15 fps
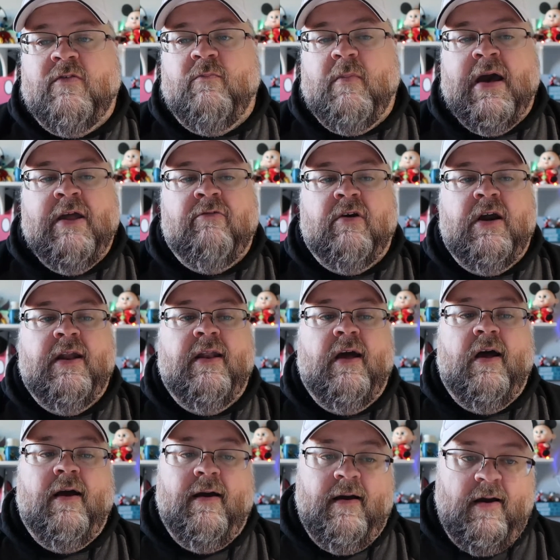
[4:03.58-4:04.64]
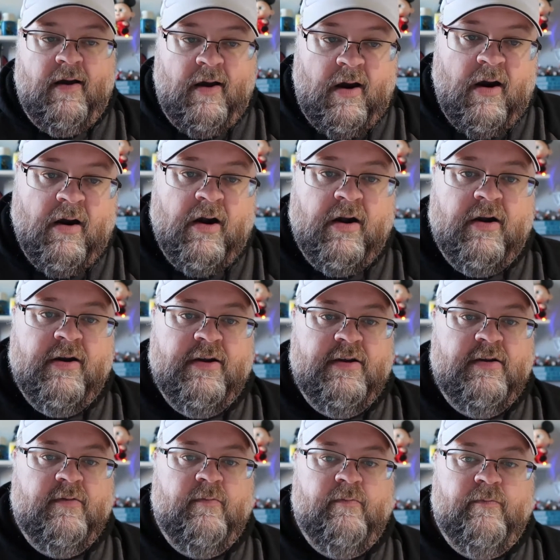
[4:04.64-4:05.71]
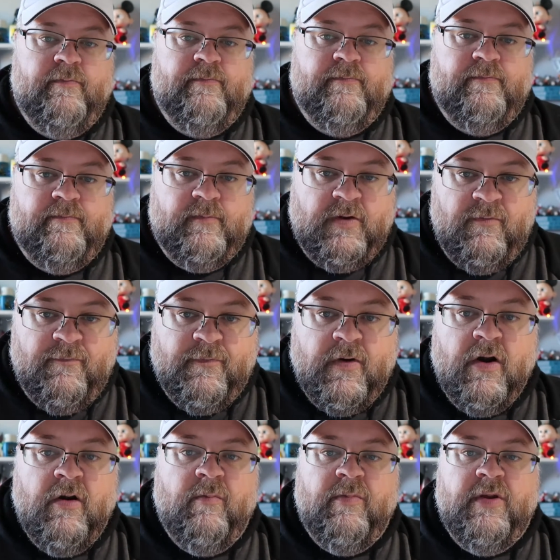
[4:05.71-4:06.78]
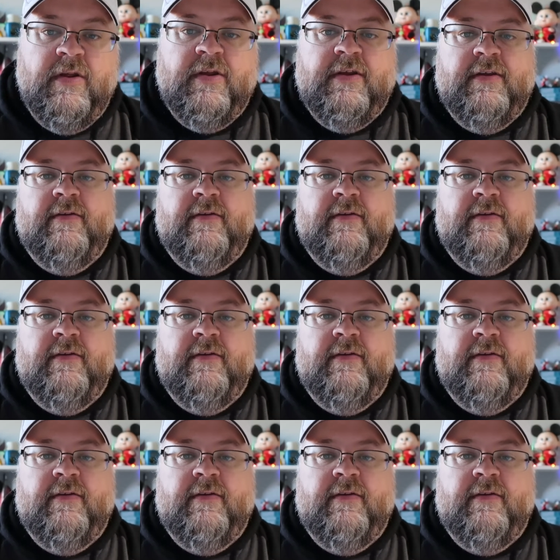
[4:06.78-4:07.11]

Mine Ride are confirmed,